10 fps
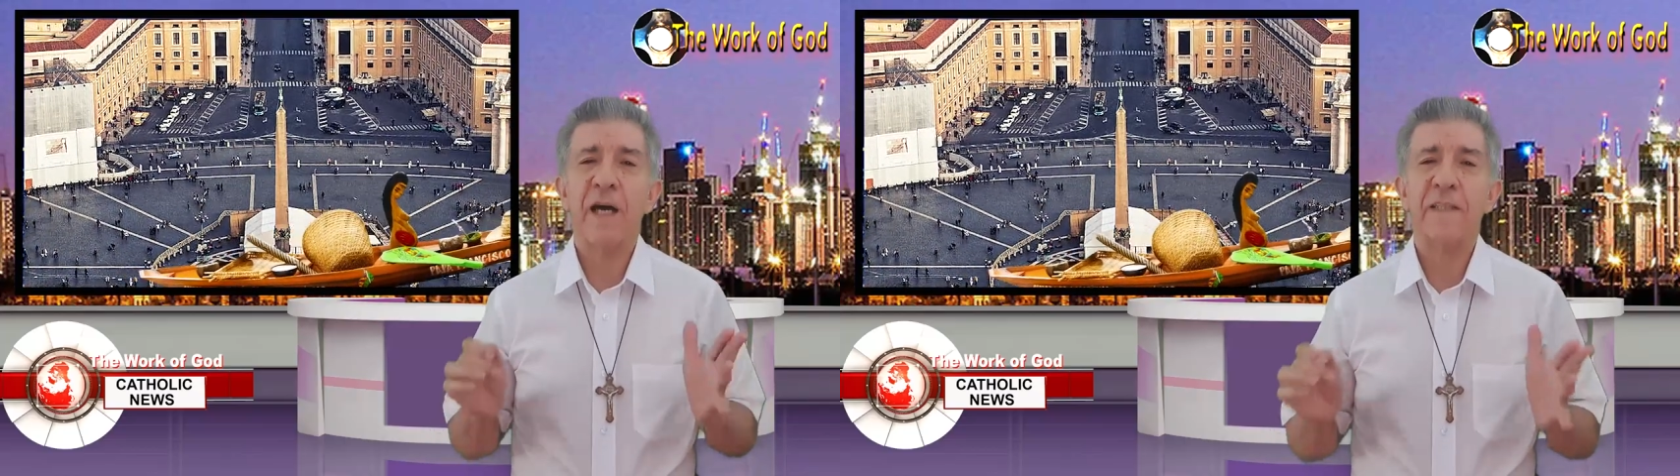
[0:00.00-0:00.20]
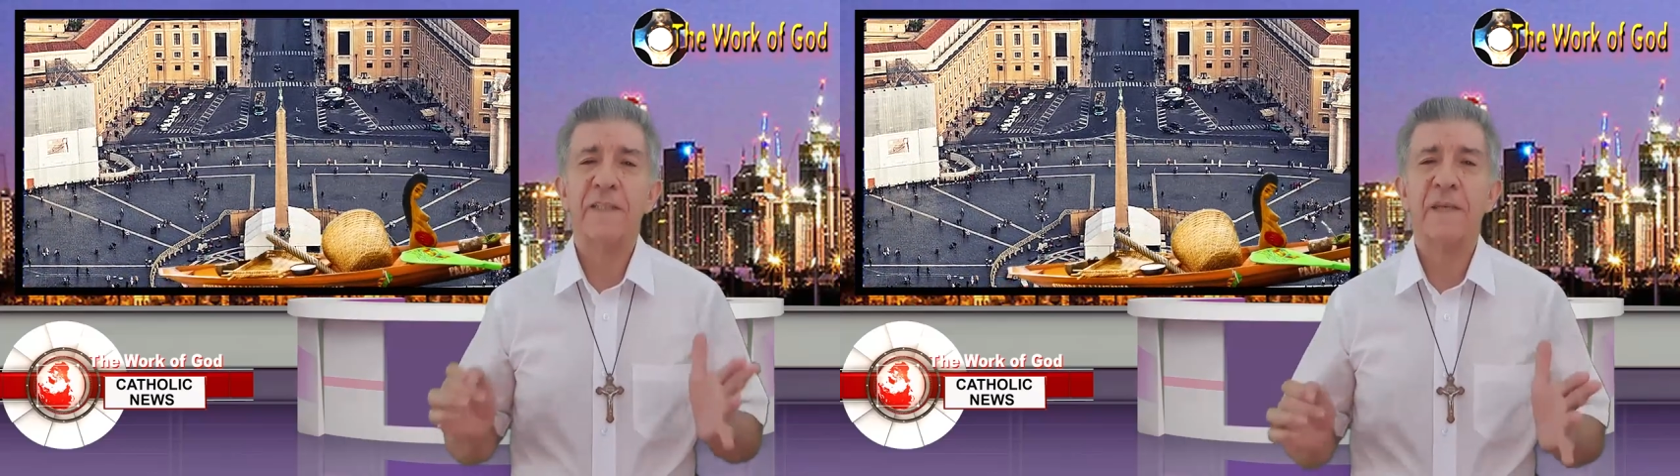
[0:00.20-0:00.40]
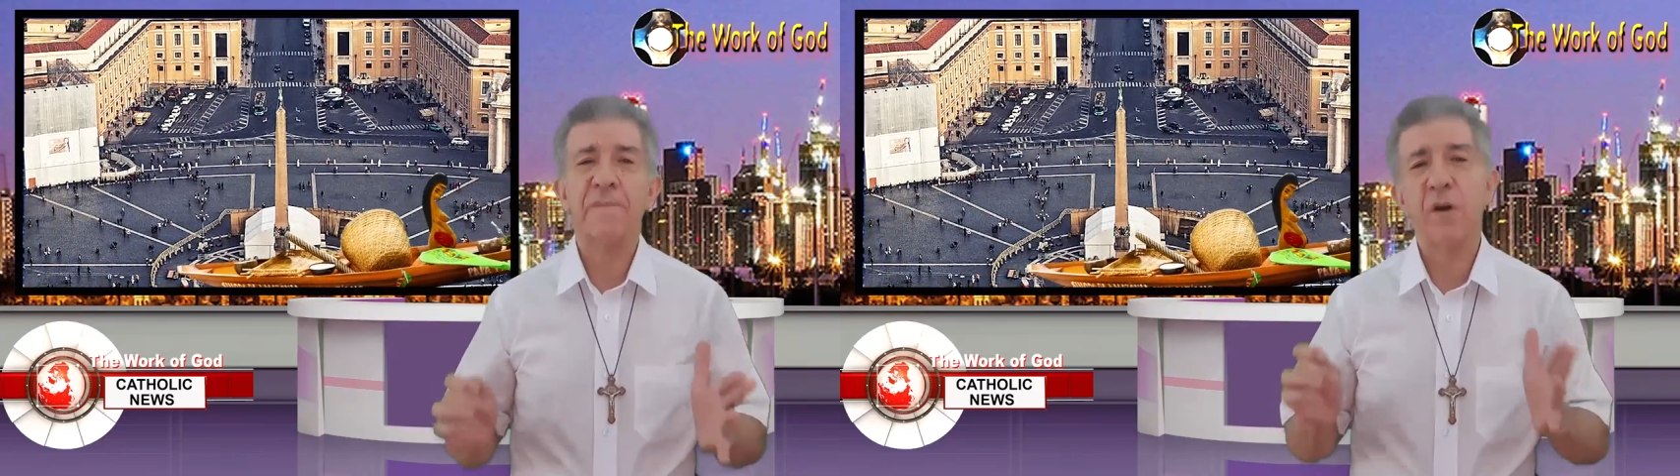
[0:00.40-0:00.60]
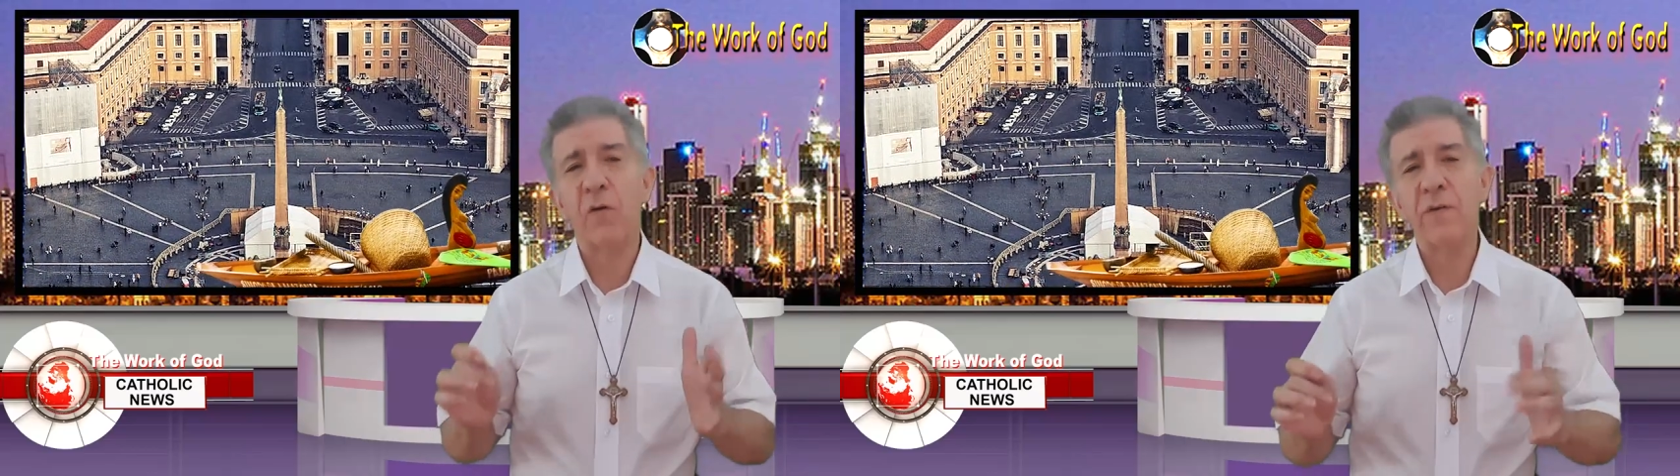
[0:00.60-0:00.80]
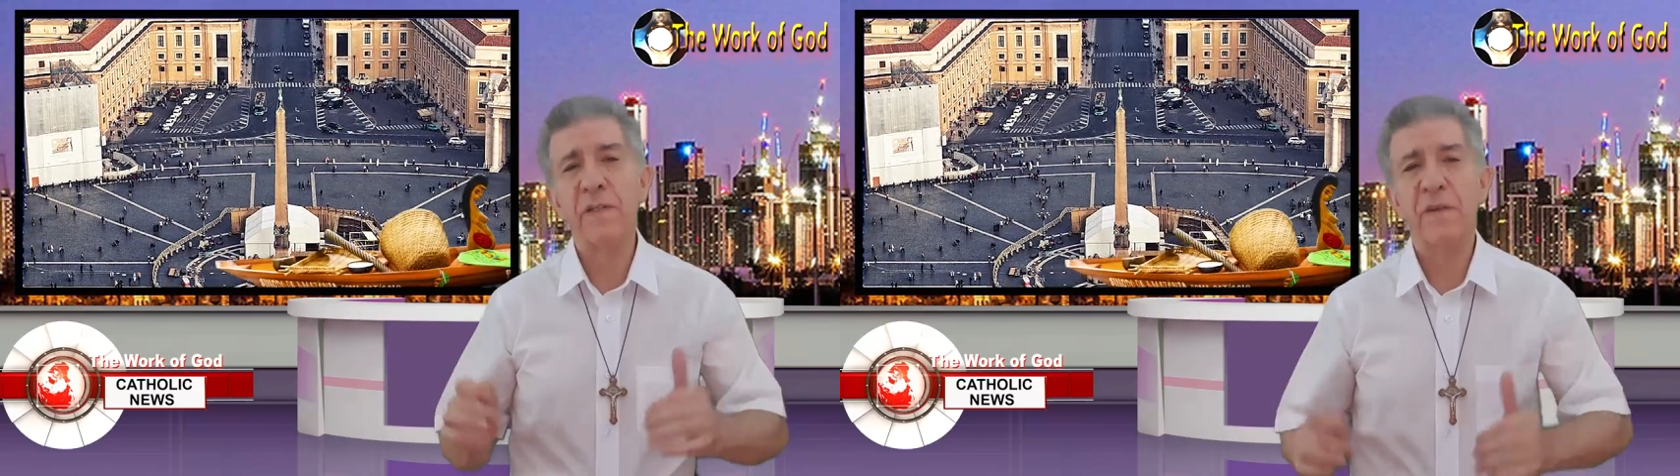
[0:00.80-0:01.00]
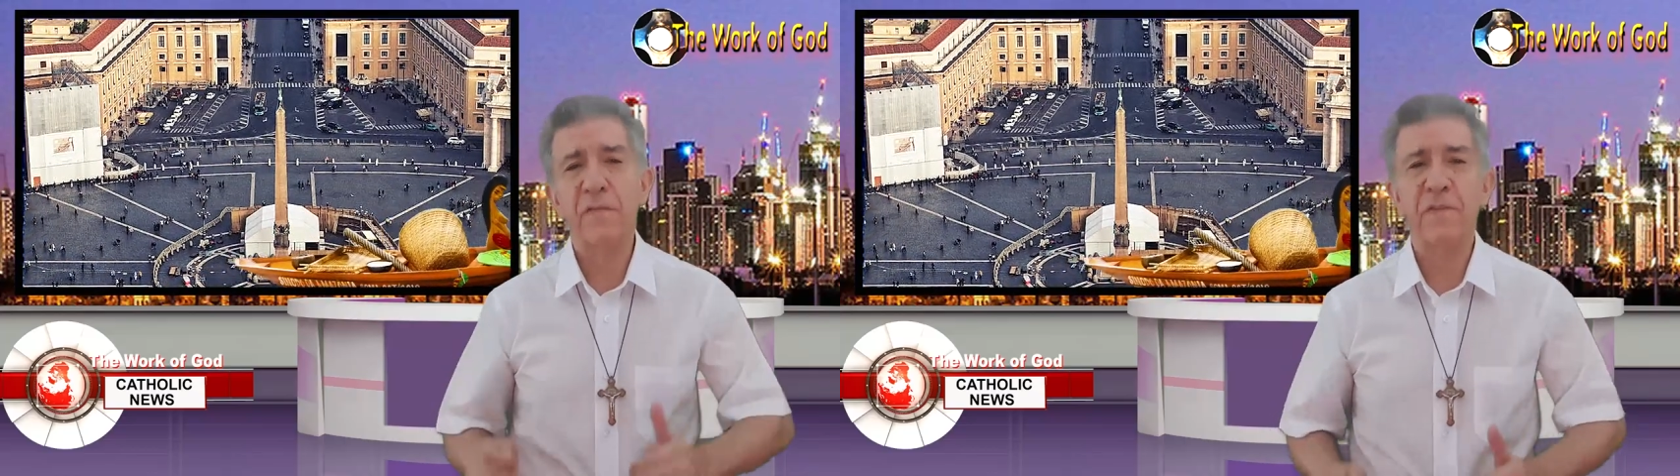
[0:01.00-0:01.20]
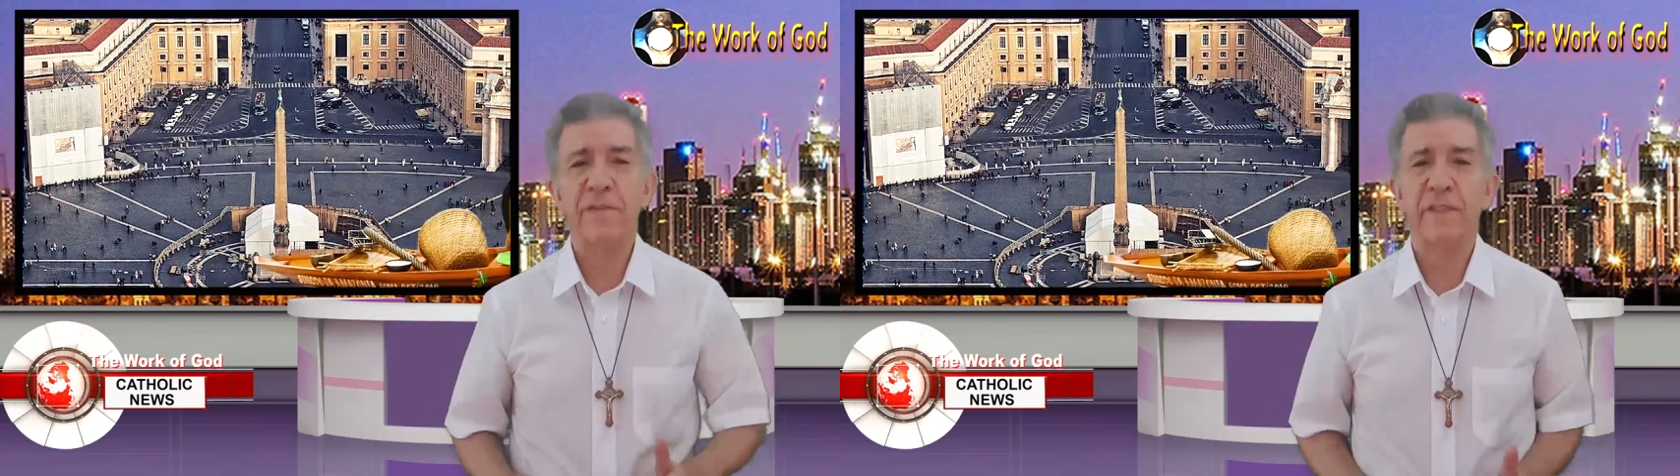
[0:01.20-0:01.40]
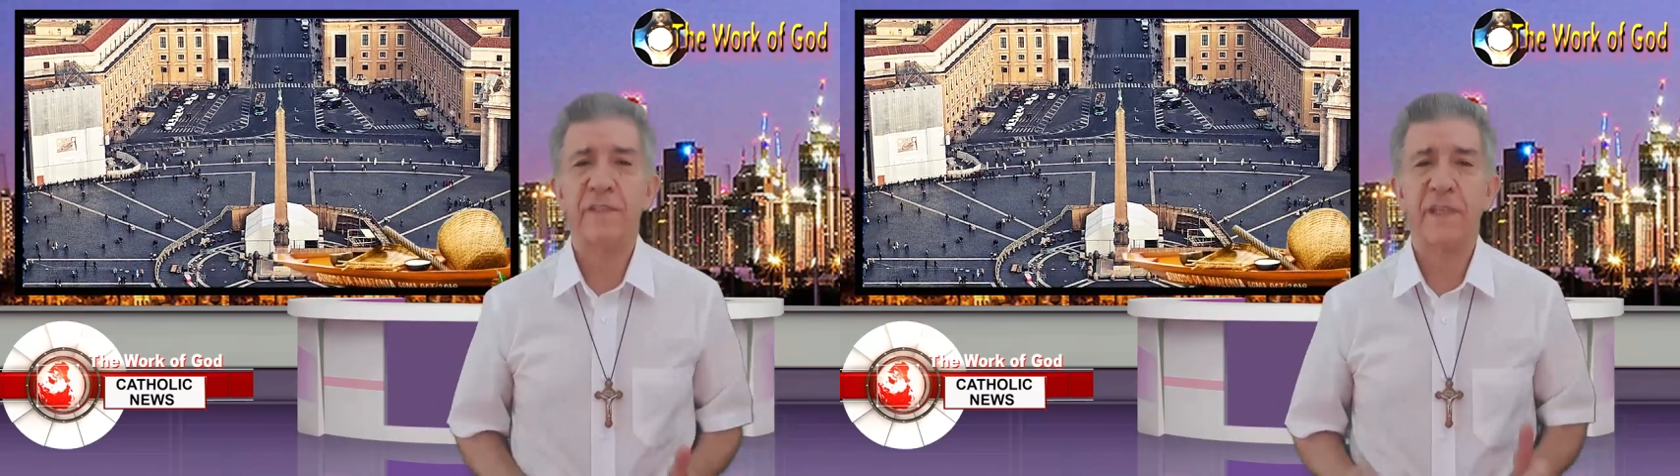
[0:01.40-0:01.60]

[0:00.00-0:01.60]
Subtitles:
accept all the novelties